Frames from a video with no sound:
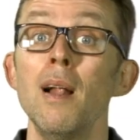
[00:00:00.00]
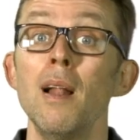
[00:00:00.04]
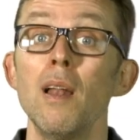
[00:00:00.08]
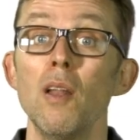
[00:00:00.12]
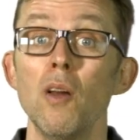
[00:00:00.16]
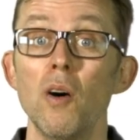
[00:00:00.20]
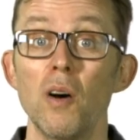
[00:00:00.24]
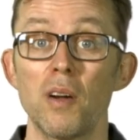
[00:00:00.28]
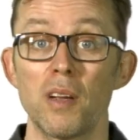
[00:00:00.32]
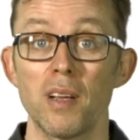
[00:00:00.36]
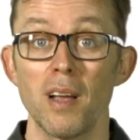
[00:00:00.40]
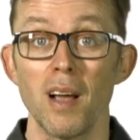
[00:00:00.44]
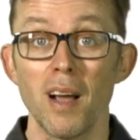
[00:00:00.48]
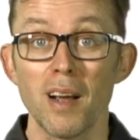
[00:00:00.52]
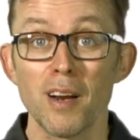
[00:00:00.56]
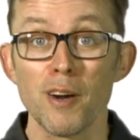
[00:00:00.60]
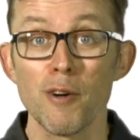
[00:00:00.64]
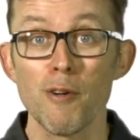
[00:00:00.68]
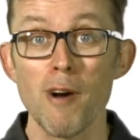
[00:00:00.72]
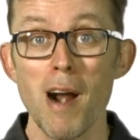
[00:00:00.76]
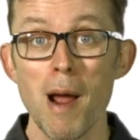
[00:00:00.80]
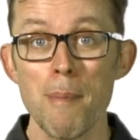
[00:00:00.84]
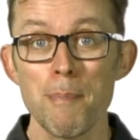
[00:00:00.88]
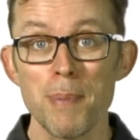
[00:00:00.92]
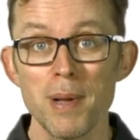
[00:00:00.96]
Look, a
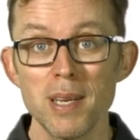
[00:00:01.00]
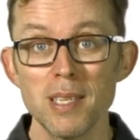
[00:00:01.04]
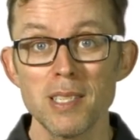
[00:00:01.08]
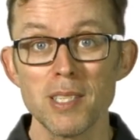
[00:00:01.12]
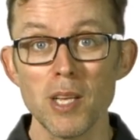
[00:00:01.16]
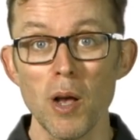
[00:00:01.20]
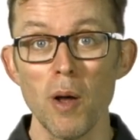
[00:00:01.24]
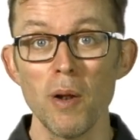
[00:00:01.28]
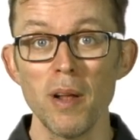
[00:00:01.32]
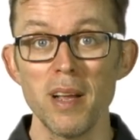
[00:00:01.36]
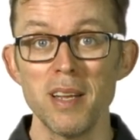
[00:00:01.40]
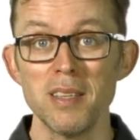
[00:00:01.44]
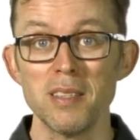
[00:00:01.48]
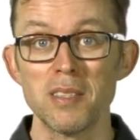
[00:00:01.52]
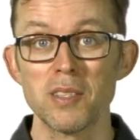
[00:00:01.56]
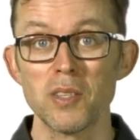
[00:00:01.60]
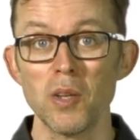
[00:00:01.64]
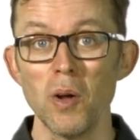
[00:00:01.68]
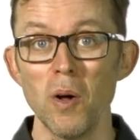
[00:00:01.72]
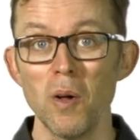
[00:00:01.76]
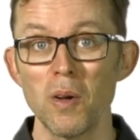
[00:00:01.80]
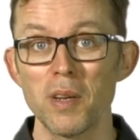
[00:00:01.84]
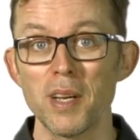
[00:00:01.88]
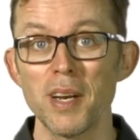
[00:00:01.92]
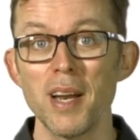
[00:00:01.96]
crappy solar
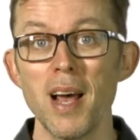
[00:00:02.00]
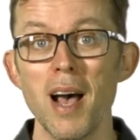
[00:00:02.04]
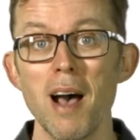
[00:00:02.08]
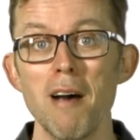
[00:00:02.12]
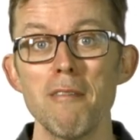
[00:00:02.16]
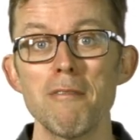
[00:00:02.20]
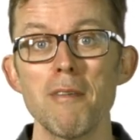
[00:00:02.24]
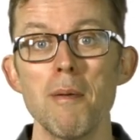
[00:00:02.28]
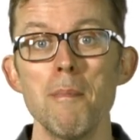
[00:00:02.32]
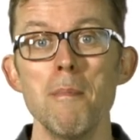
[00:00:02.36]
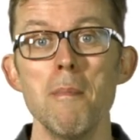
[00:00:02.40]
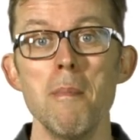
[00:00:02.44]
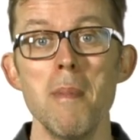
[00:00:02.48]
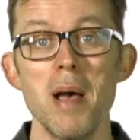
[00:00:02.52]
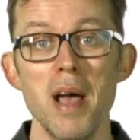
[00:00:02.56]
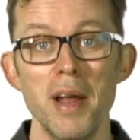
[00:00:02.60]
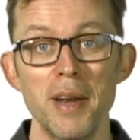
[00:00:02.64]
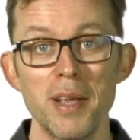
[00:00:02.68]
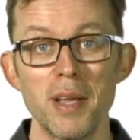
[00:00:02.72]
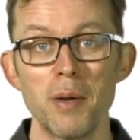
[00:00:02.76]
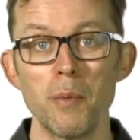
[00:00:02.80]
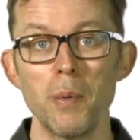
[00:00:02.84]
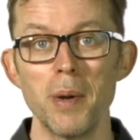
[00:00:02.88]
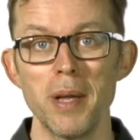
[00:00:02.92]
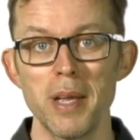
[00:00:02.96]
install can have
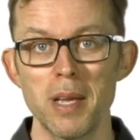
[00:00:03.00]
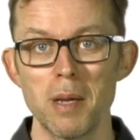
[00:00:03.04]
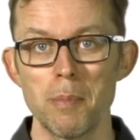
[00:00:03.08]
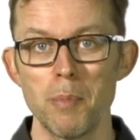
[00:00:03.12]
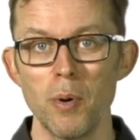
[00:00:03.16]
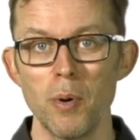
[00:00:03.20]
many weak